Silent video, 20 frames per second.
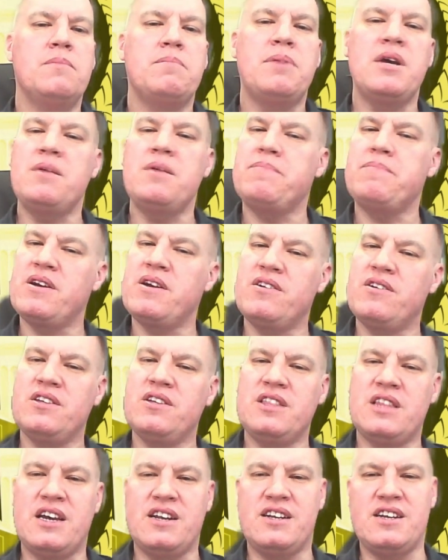But
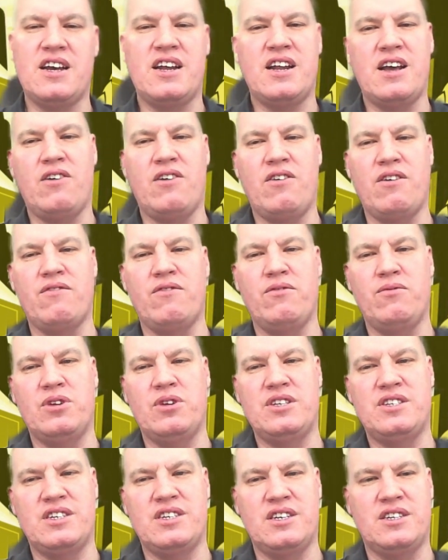apparently that's not how
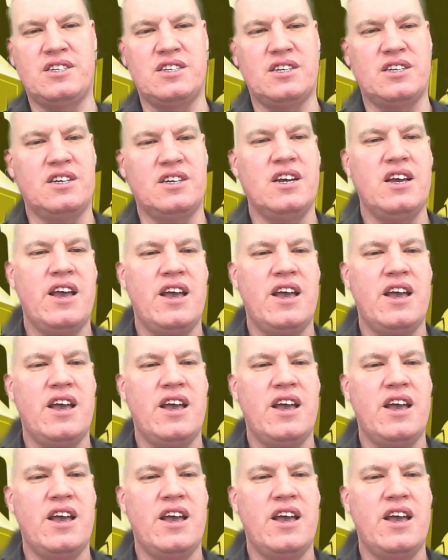everyone sees it.